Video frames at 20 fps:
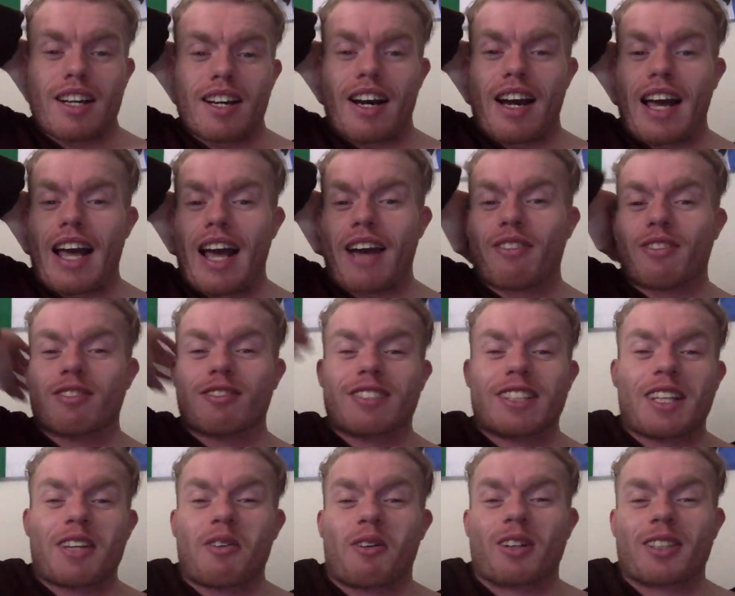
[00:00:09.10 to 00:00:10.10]
I haven't
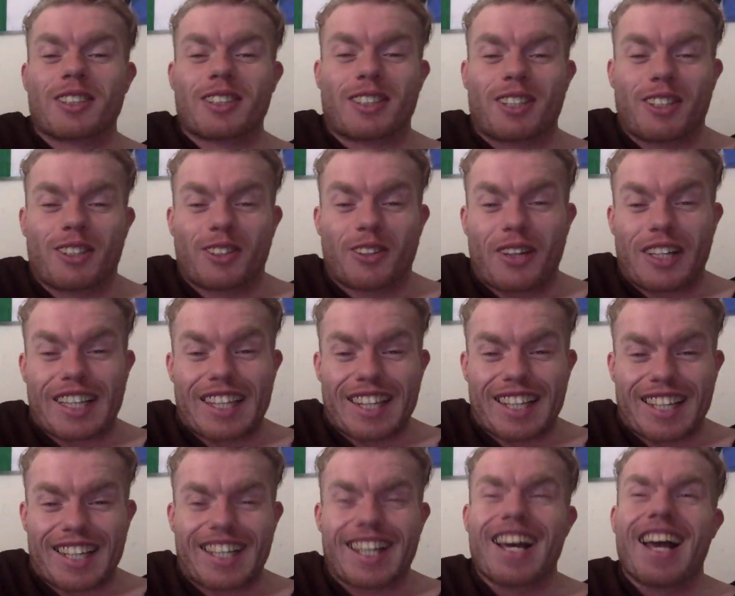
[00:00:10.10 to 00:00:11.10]
really wanted to do
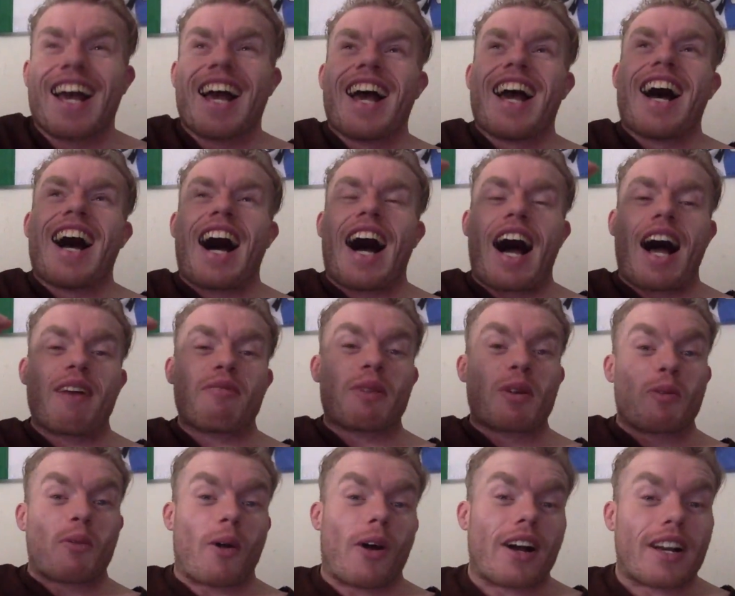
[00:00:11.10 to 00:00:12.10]
anything. I've
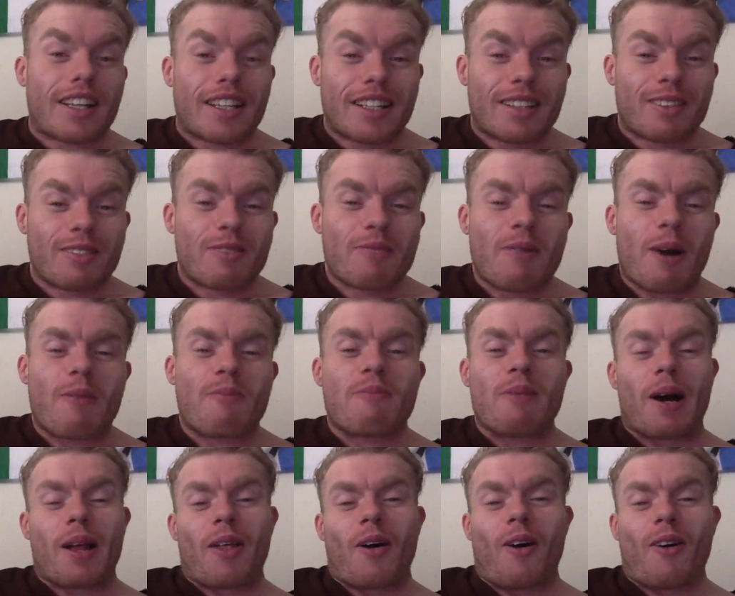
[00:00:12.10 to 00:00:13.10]
been working my
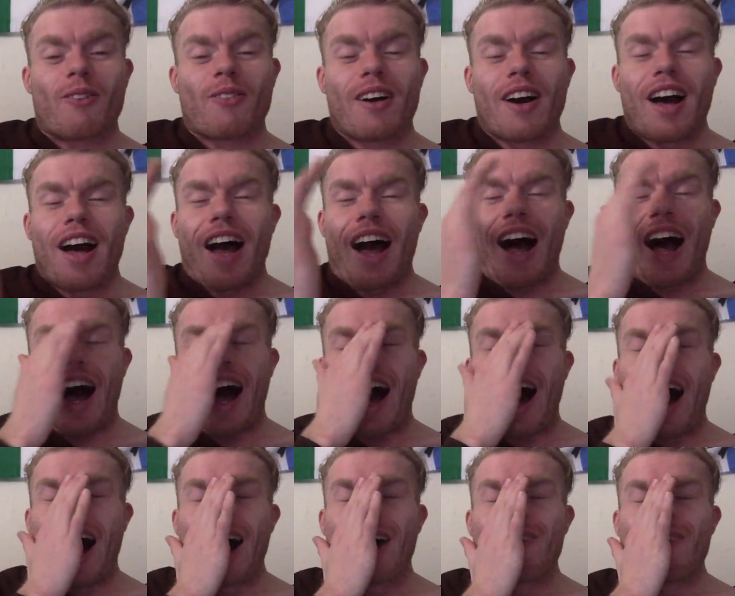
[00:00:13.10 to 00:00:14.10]
butt off.
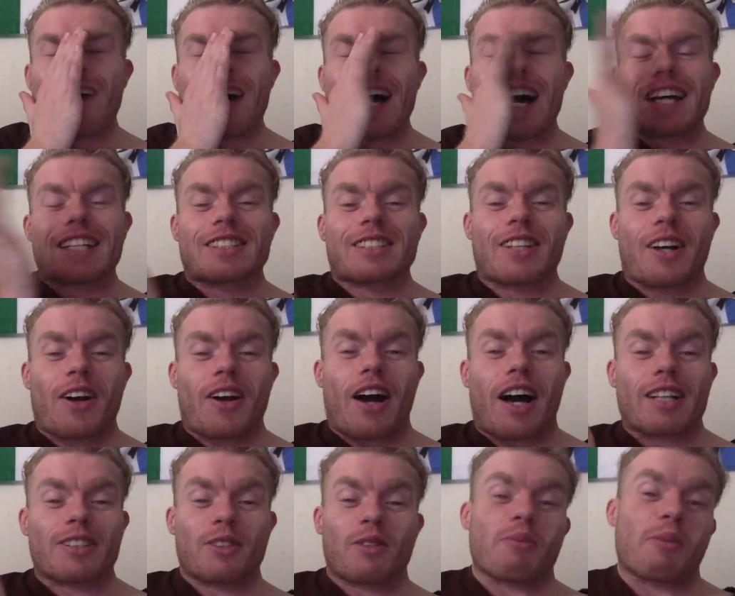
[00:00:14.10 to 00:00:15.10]
Um, so
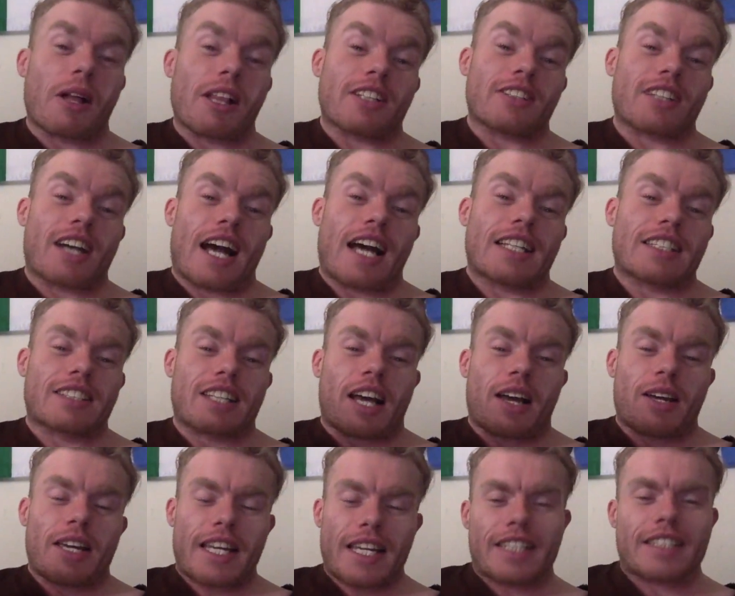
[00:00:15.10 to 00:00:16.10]
I do apologise.
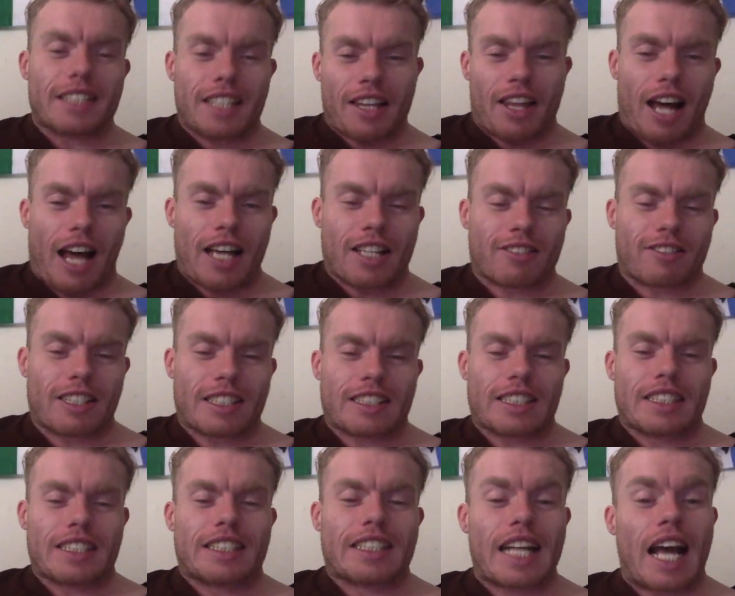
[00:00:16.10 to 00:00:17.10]
Here's another Ask
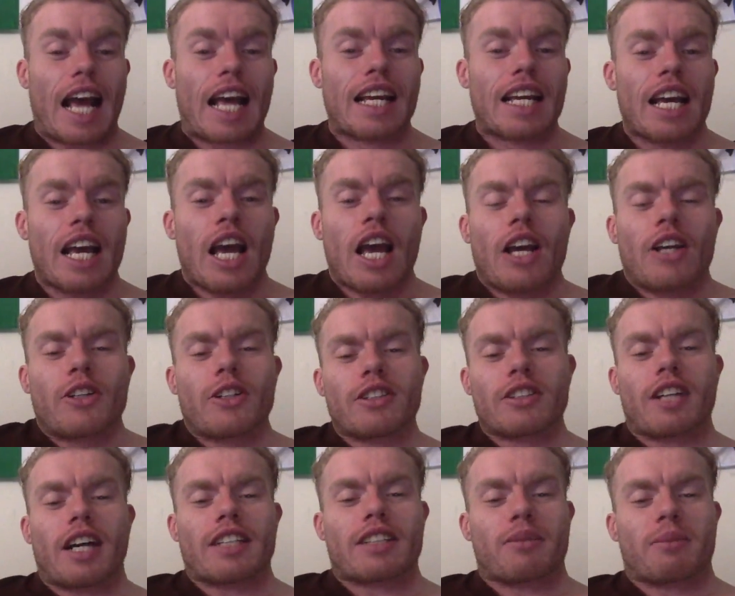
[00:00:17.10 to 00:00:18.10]
Rusty. Today,
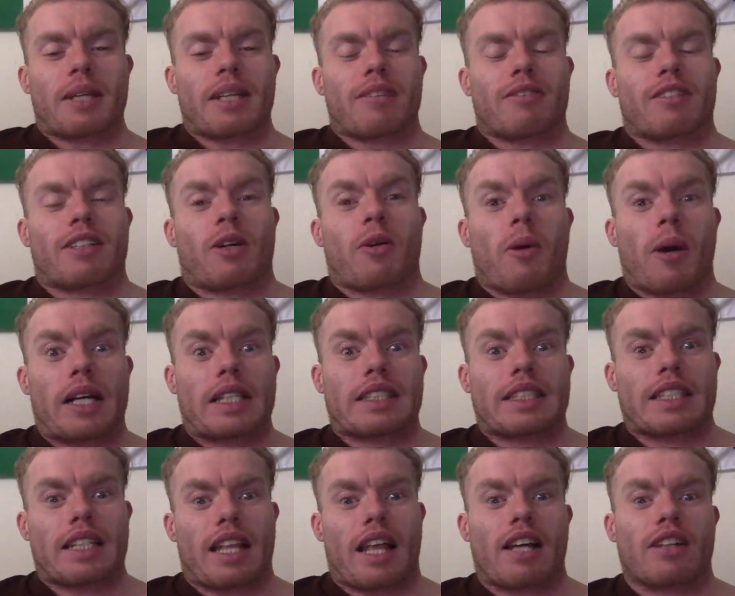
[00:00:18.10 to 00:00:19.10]
you guys have been
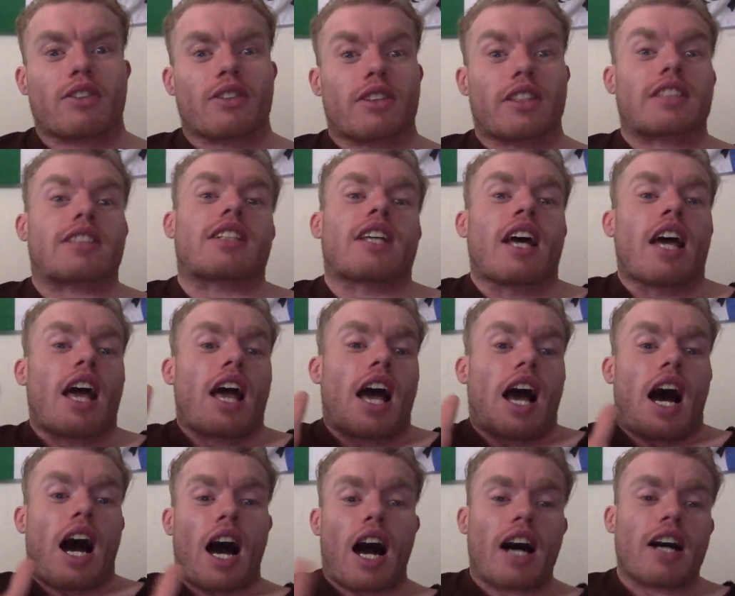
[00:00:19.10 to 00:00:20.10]
requesting that I do this.
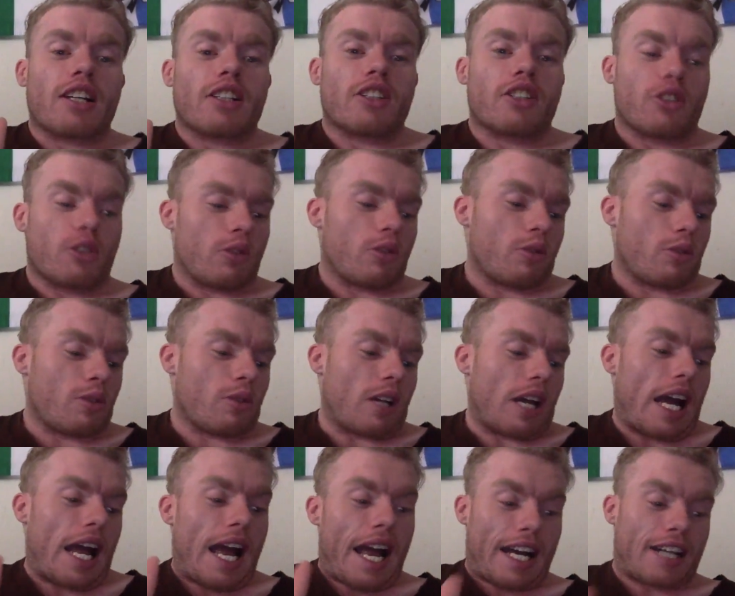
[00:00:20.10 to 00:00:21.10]
Are you
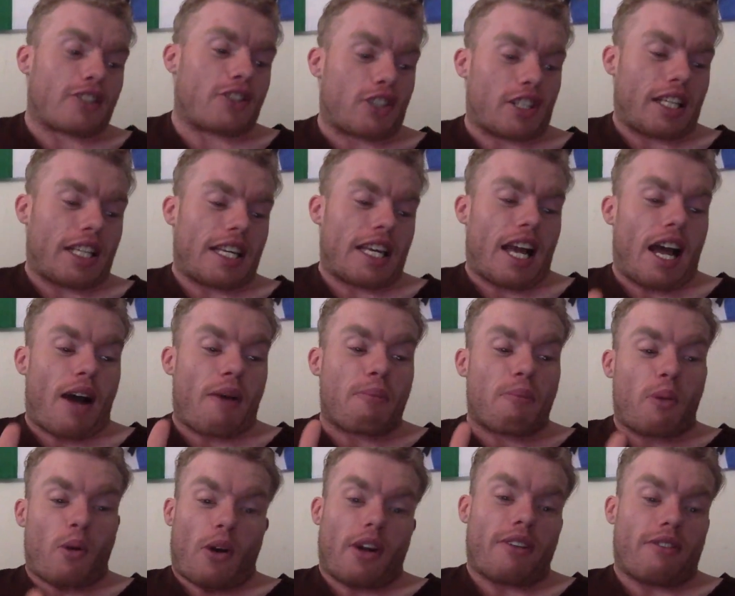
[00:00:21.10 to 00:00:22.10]
actually a
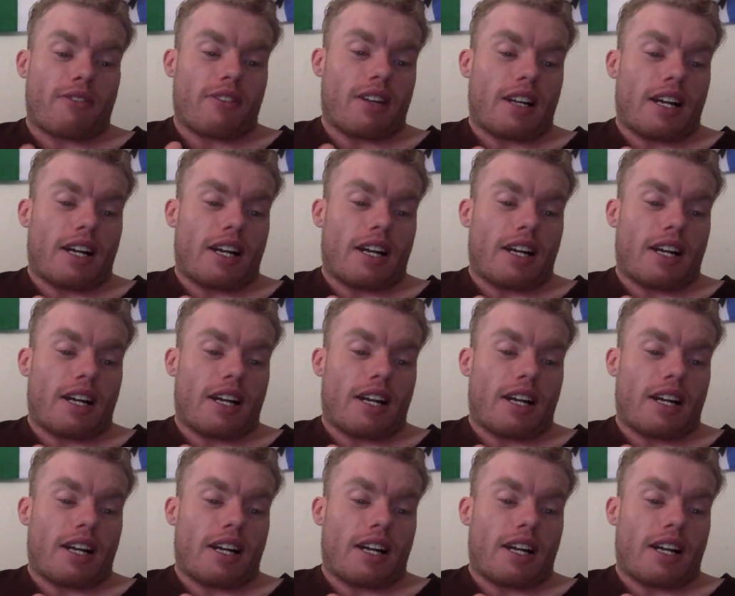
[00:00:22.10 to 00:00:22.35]
boy?